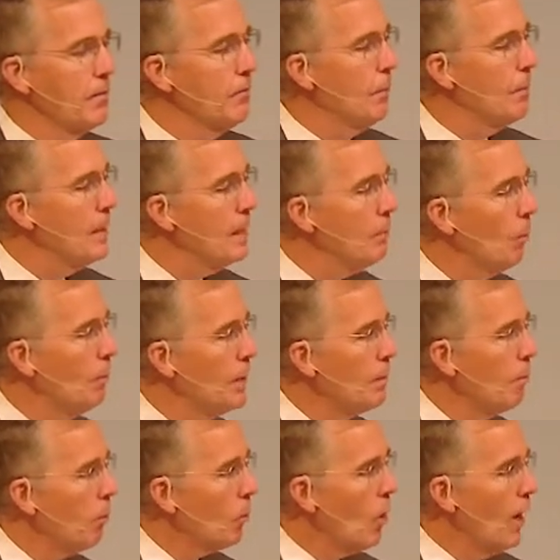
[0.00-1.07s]
us of the people
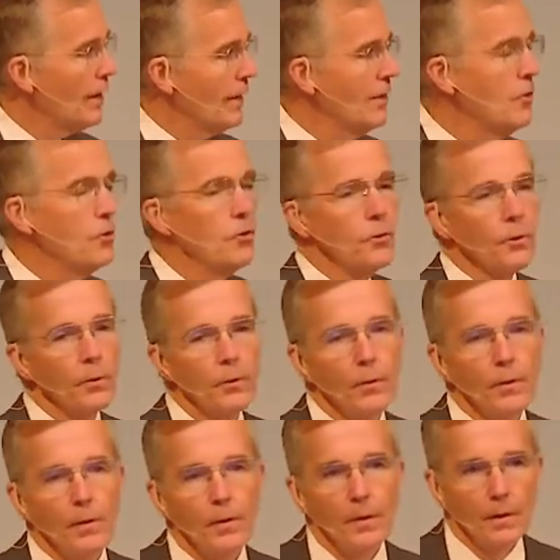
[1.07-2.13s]
being brought into